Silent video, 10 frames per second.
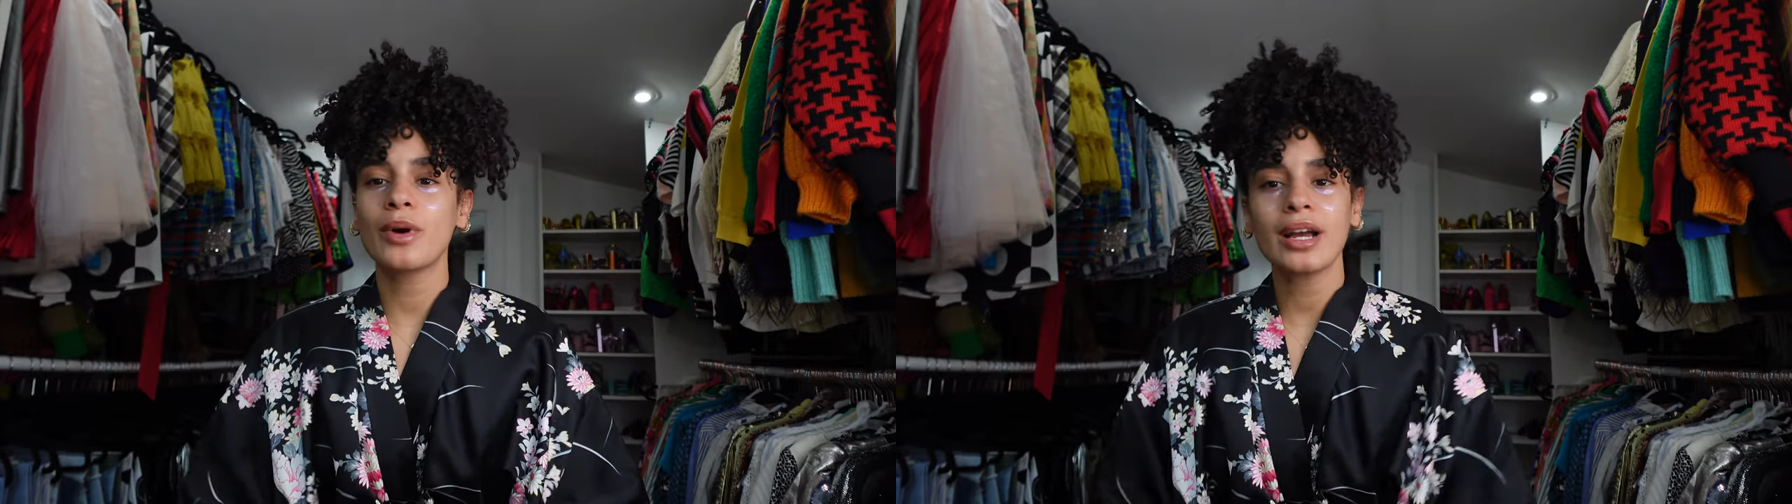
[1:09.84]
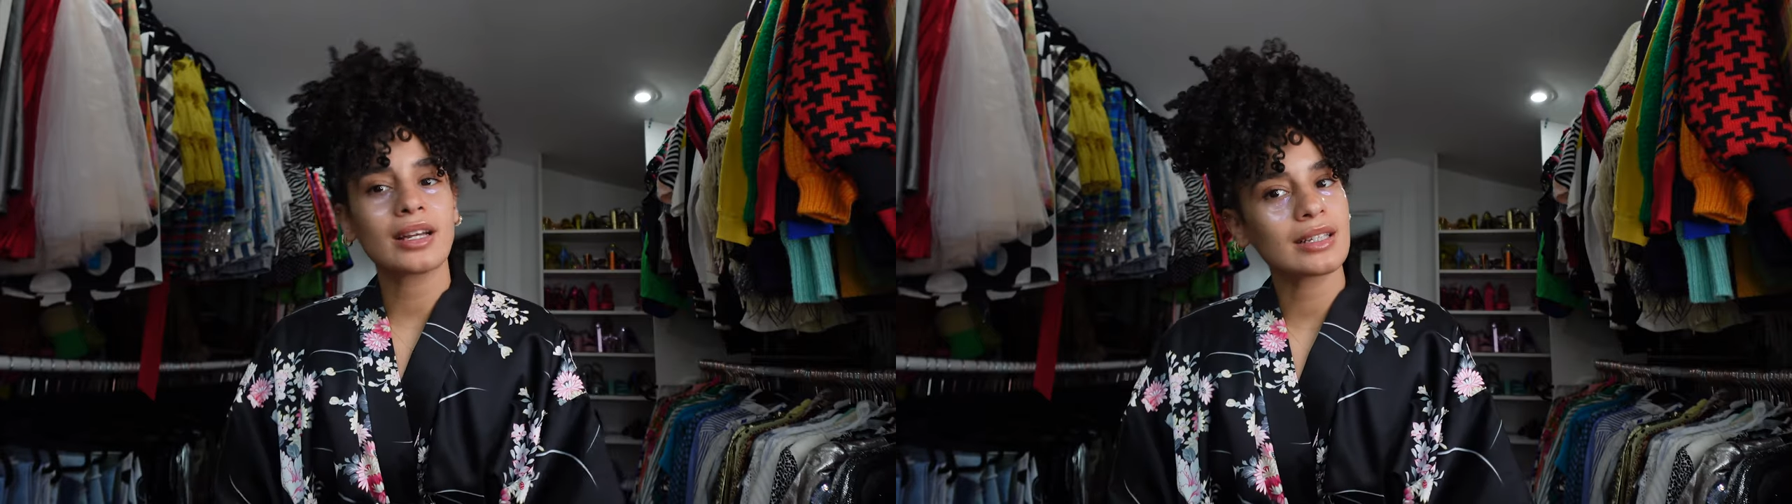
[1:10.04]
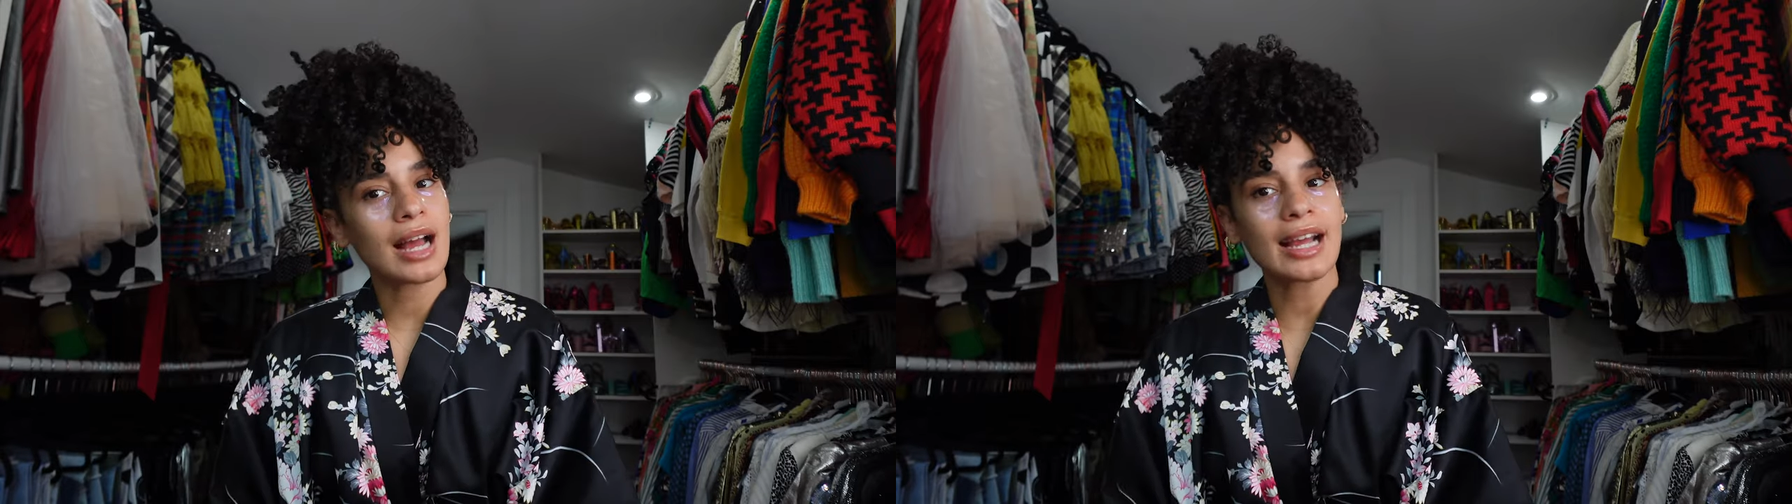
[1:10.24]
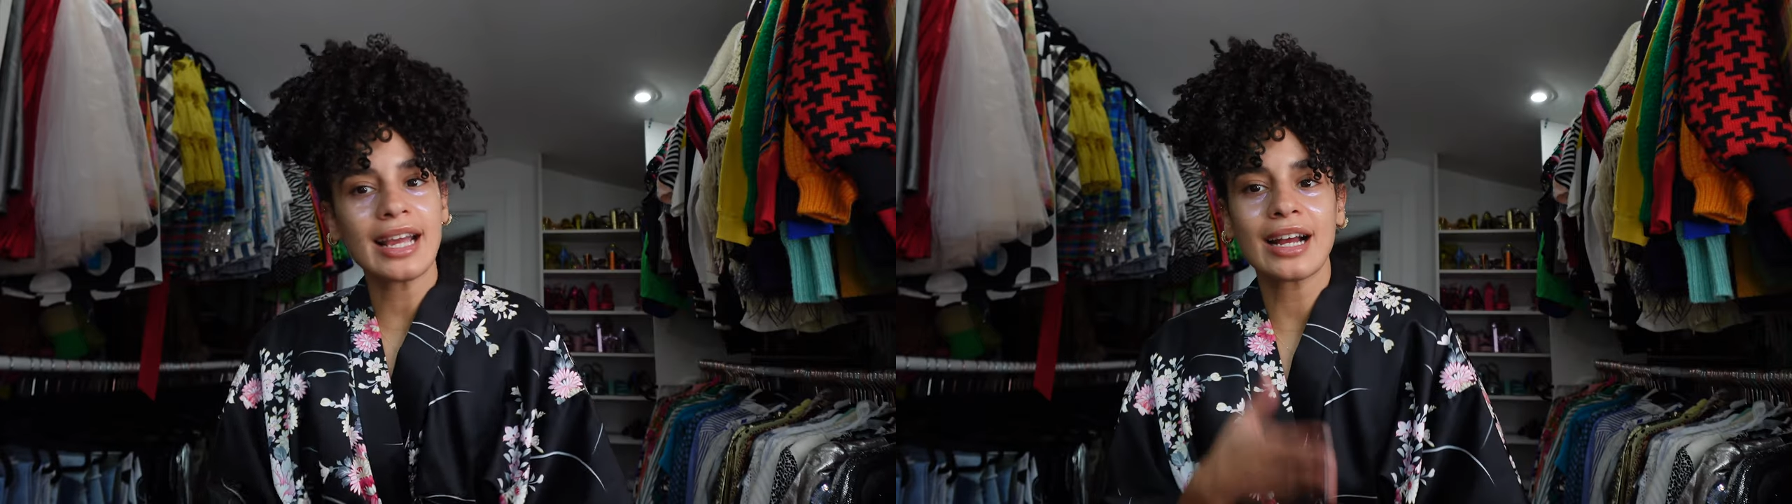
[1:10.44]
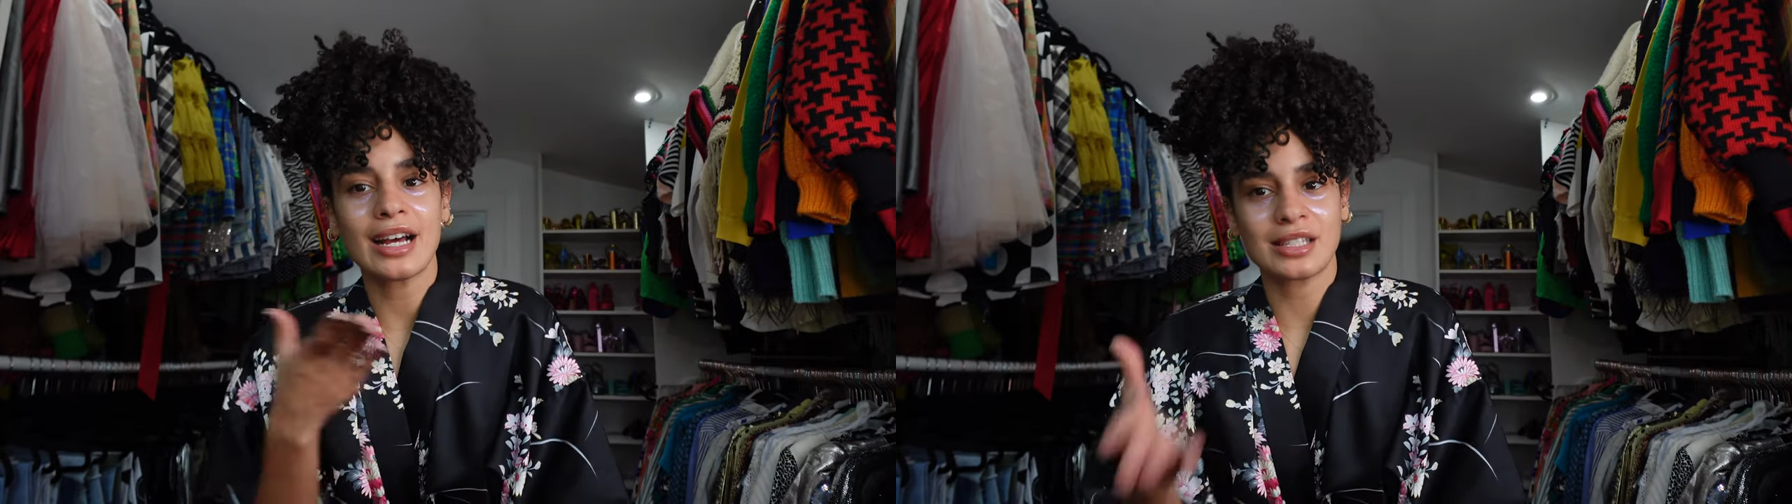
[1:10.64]
what I
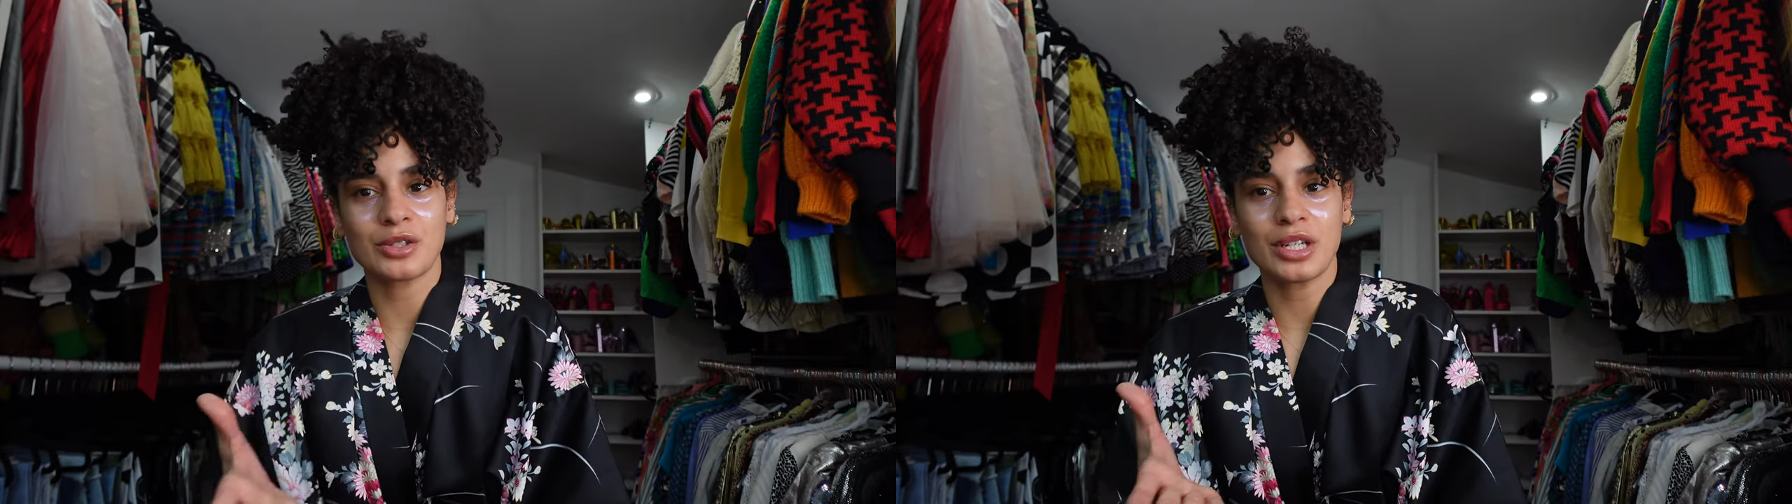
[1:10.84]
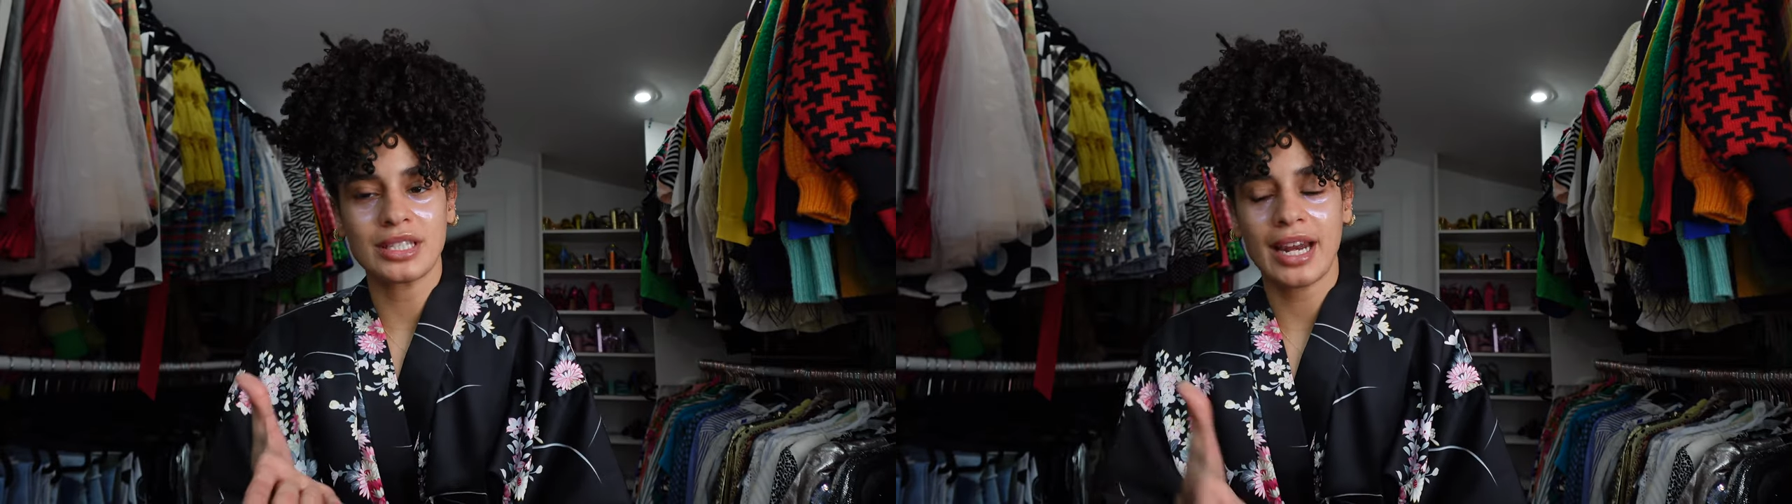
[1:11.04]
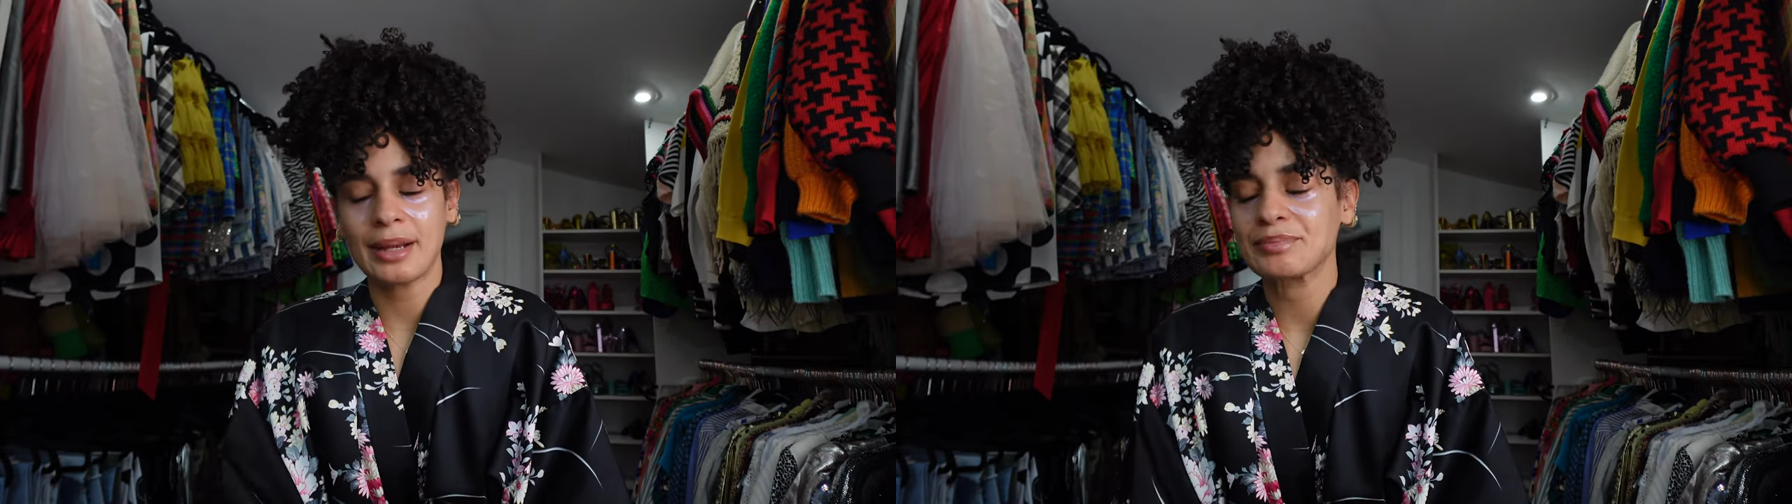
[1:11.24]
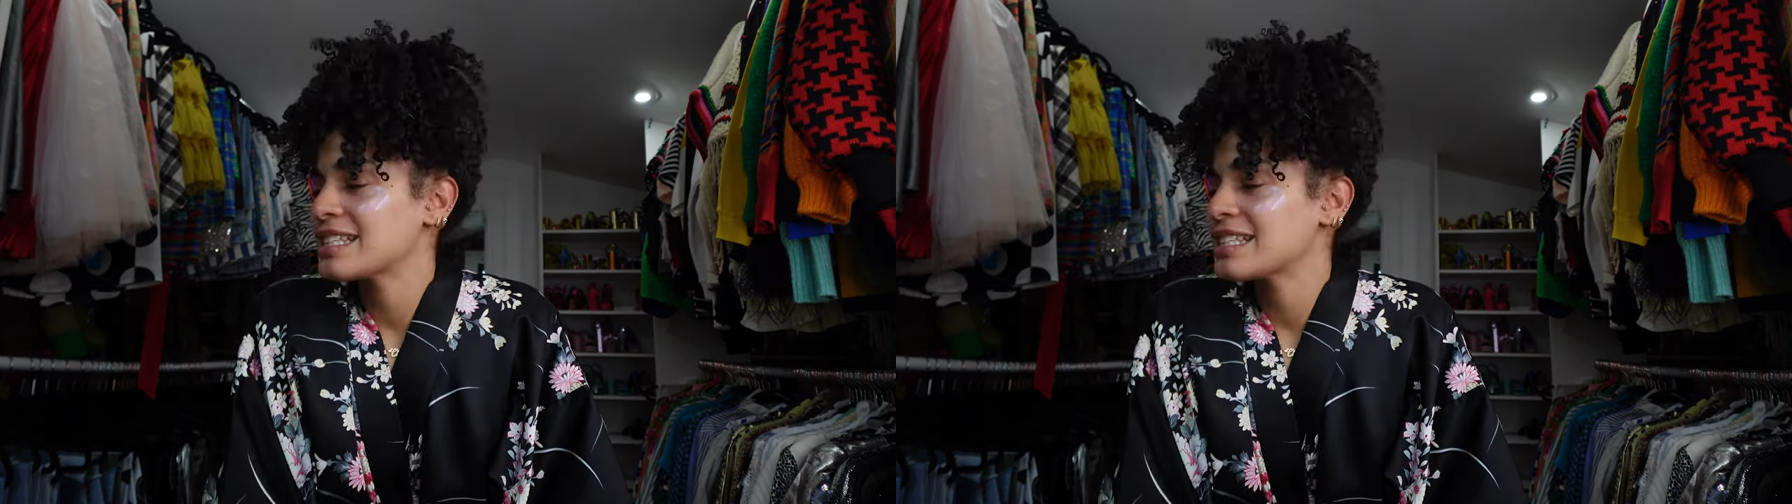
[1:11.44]
can't concentrate today.